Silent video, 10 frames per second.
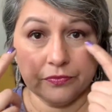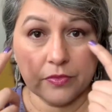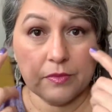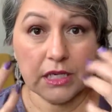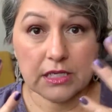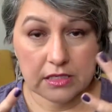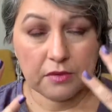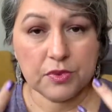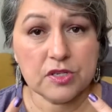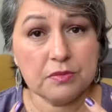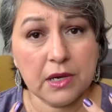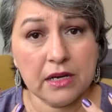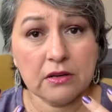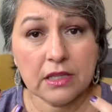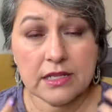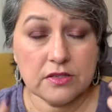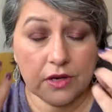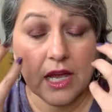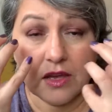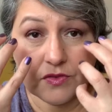because I perspire a lot, so I
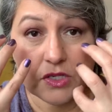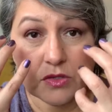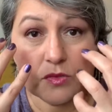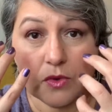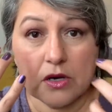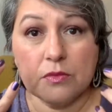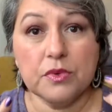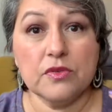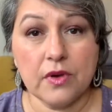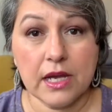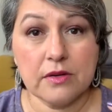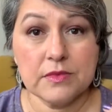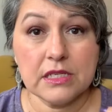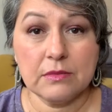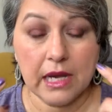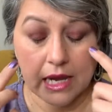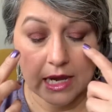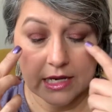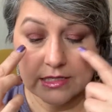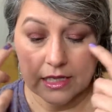have to use waterproof items in my
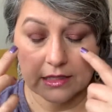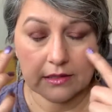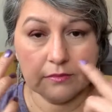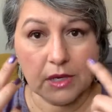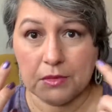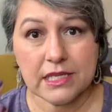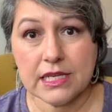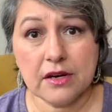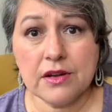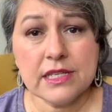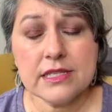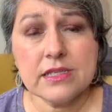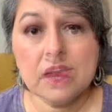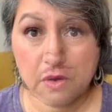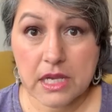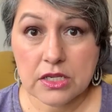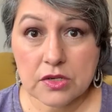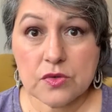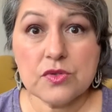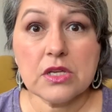eyes, like my mascara and stuff. So I
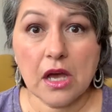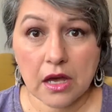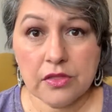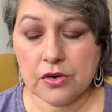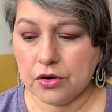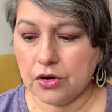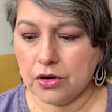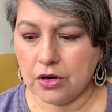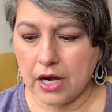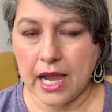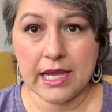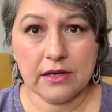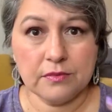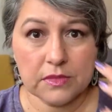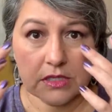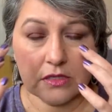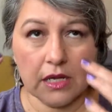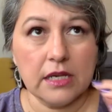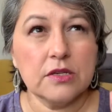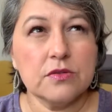use other items.
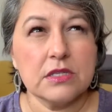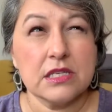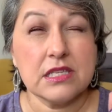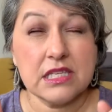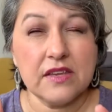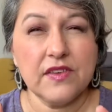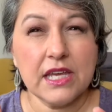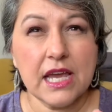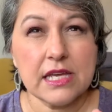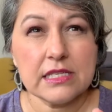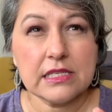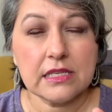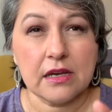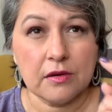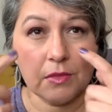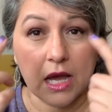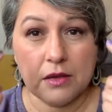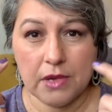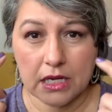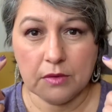I use the CVS eye
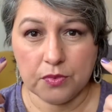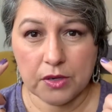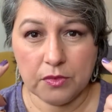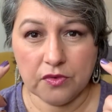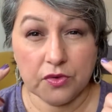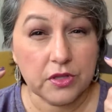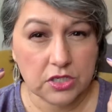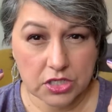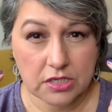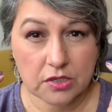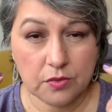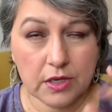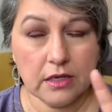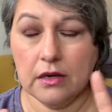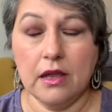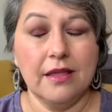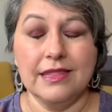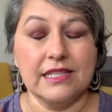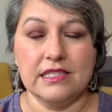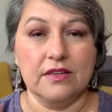makeup remover, the gentle one.
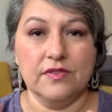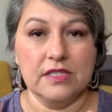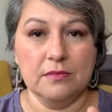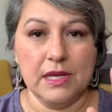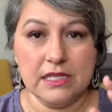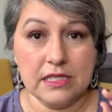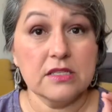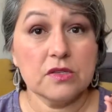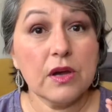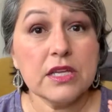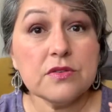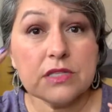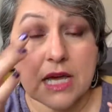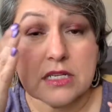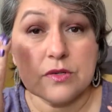That stuff is amazing. So I use that to